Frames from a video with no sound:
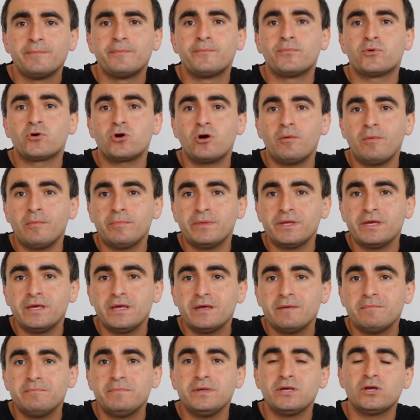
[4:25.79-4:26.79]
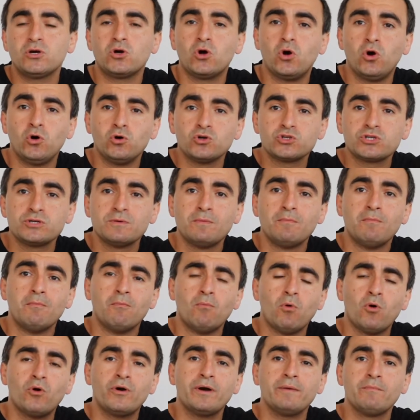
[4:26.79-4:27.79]
probably because
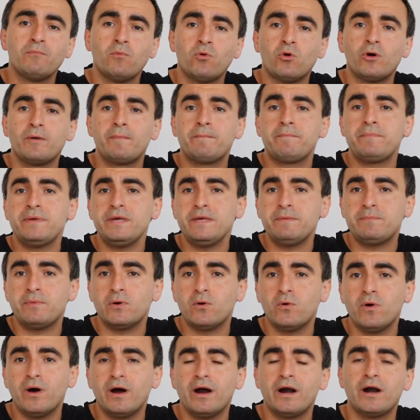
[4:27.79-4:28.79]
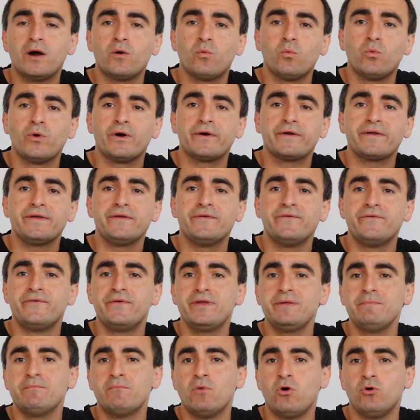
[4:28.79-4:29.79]
more and more people are working
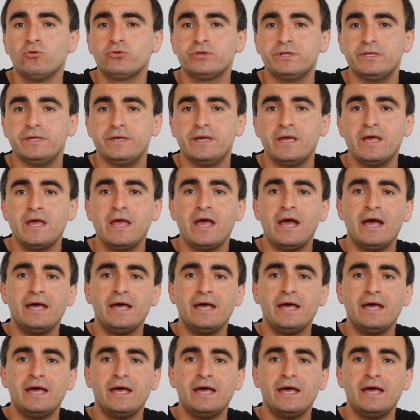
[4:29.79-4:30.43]
remotely,